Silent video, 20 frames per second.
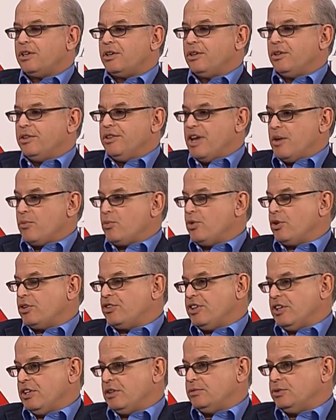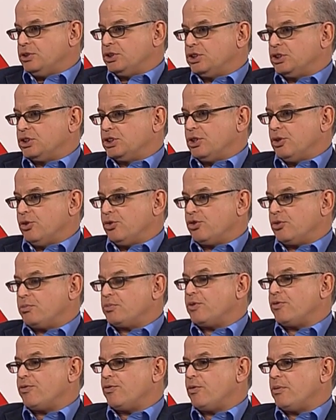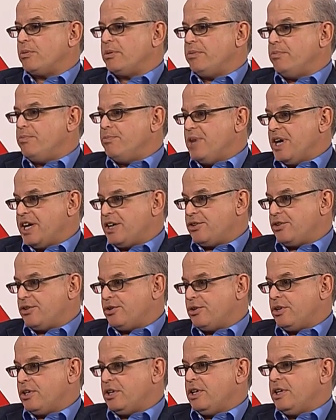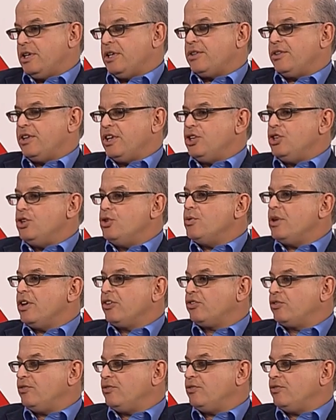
network television shows are performing better than U.S.